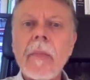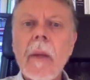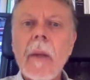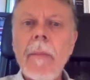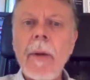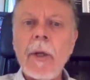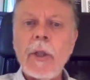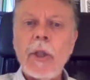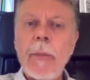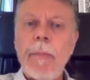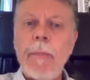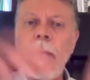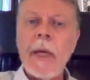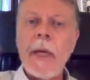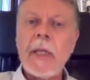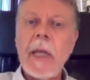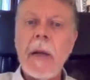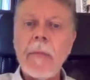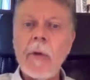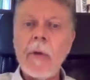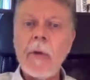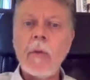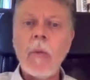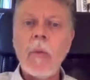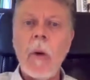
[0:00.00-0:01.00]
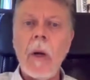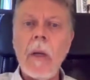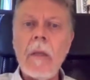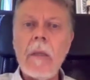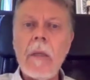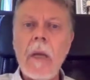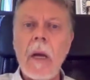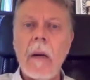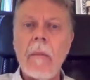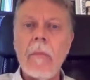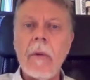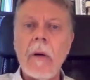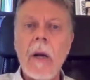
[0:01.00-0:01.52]
But she picks out this one
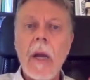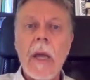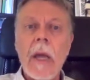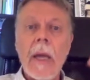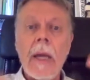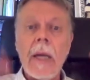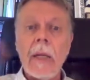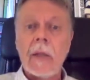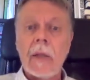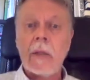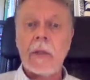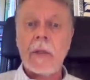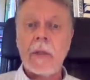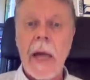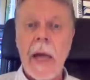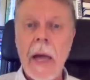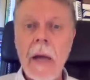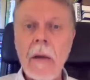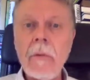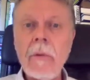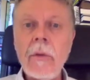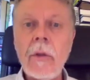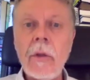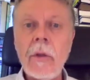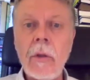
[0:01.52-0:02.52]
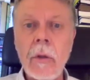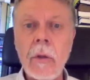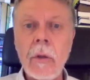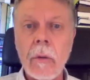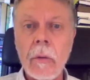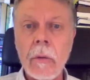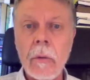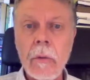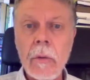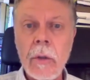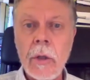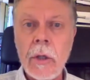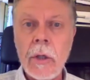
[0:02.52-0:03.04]
number. It sounds
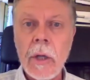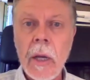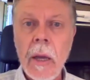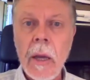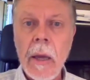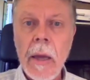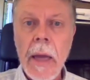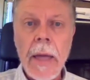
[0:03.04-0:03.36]
huge.